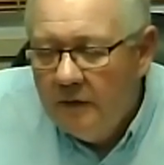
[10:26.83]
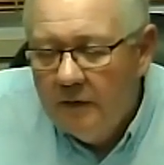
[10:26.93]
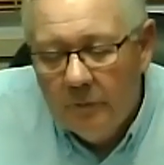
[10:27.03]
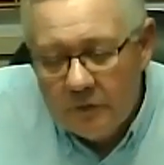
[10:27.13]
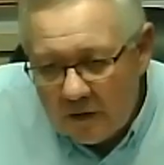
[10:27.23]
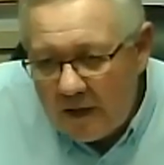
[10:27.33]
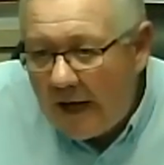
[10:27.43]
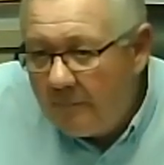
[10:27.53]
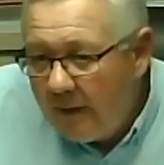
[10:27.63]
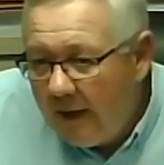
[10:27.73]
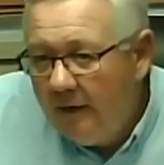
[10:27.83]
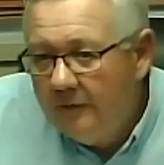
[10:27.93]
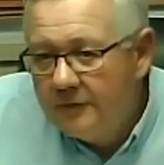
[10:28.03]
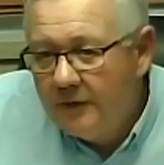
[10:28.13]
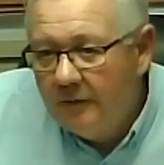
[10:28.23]
There was a lot of
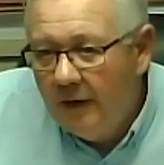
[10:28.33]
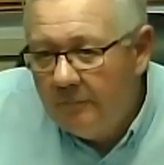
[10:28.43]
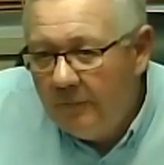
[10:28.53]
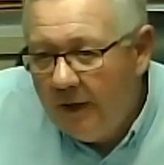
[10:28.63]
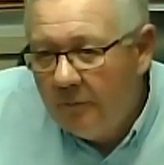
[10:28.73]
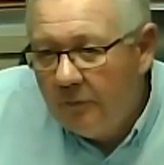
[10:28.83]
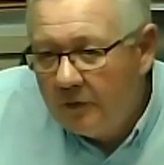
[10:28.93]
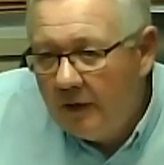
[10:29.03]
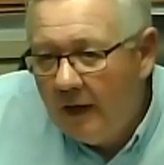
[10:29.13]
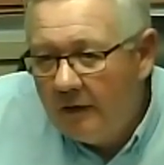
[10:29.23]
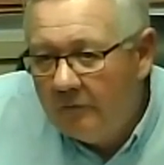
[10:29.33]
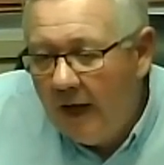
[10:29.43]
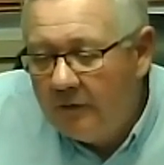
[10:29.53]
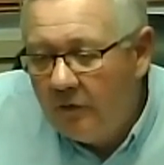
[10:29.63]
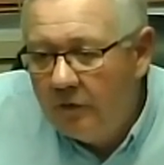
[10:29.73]
meetings and meeting with a lot of
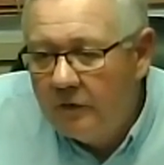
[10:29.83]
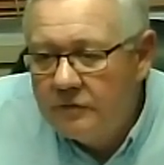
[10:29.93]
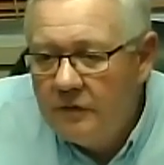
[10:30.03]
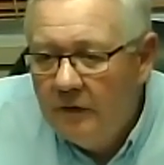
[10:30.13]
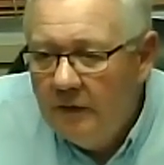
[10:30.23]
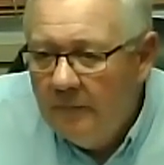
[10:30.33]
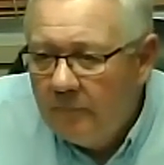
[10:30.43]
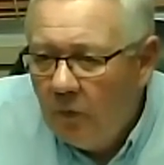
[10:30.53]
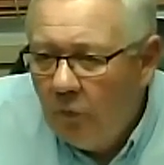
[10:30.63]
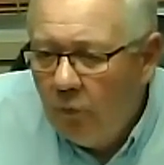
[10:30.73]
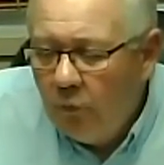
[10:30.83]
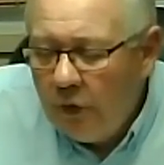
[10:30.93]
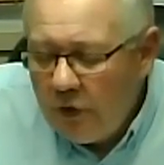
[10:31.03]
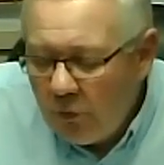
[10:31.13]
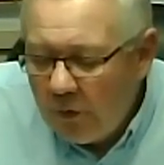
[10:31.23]
landowners.
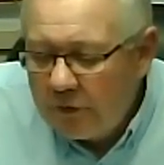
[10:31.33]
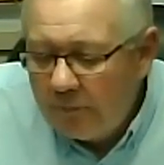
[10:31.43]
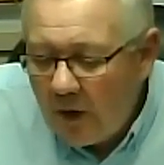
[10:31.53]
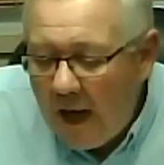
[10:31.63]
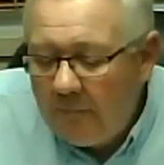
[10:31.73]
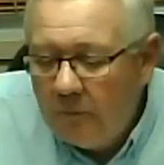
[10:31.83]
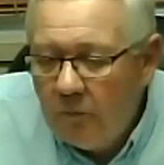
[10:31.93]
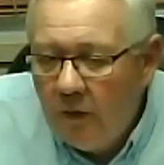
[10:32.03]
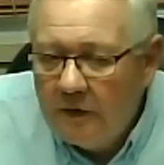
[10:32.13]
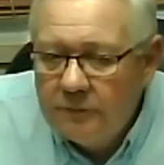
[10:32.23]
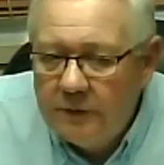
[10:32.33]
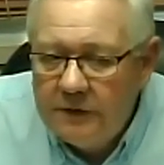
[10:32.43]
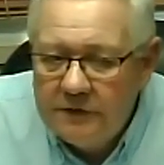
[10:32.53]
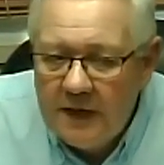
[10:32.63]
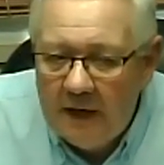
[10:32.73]
We knew what the problem was. We
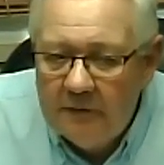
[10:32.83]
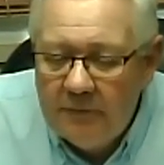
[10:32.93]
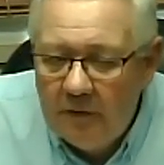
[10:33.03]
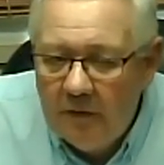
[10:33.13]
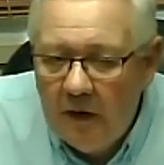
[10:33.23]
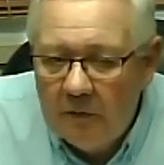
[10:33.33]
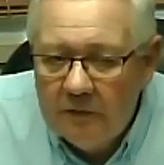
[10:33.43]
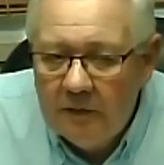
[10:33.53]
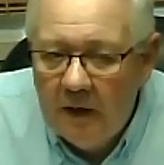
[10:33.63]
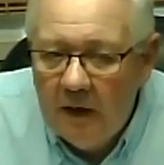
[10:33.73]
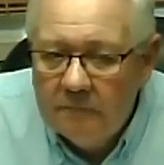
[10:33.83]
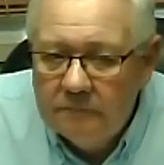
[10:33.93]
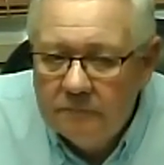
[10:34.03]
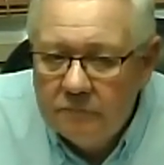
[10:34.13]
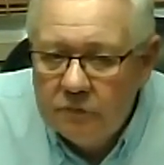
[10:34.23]
just had to figure out
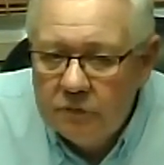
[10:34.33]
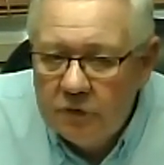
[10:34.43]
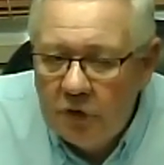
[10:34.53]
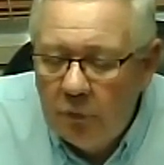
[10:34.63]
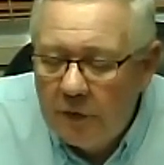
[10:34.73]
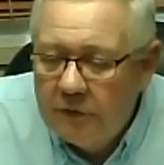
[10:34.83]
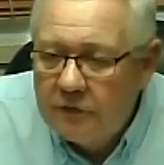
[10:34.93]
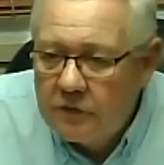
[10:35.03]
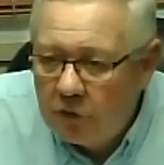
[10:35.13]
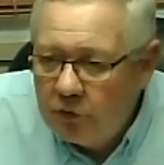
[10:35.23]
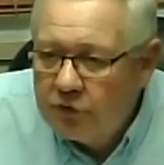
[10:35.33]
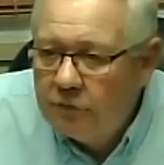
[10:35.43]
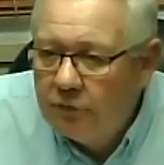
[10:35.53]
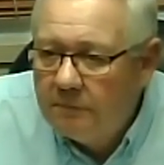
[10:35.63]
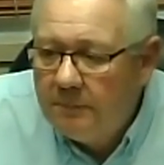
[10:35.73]
what the
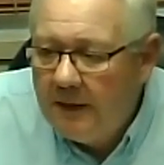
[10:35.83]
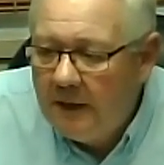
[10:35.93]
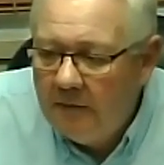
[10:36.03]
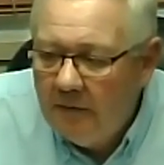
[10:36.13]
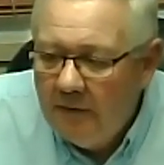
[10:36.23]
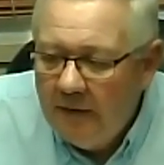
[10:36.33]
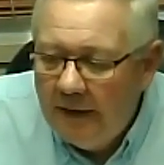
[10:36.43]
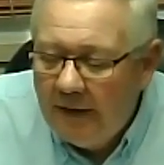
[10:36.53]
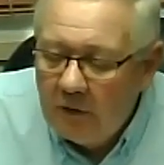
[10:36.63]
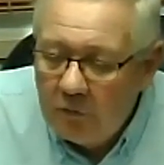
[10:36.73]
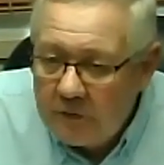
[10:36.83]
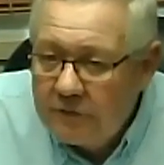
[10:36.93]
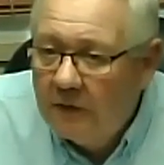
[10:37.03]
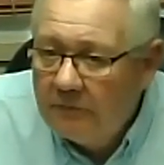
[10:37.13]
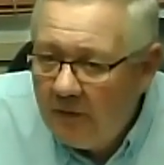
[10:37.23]
solution would be, and then of
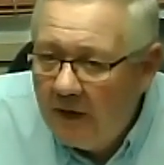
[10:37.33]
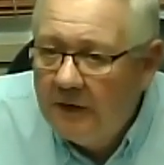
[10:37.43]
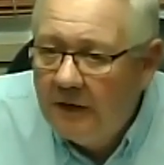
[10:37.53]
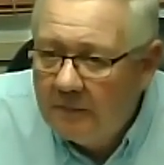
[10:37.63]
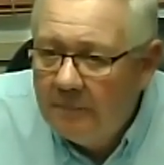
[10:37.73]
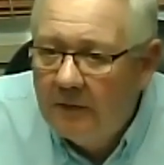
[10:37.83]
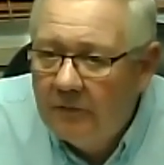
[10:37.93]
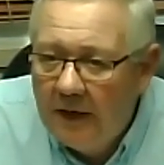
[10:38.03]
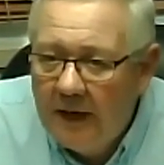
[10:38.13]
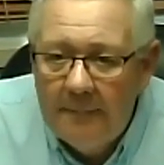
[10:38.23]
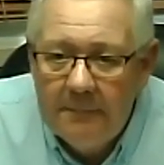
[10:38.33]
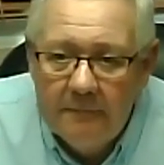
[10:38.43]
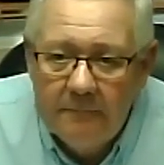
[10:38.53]
course get funding to make that happen.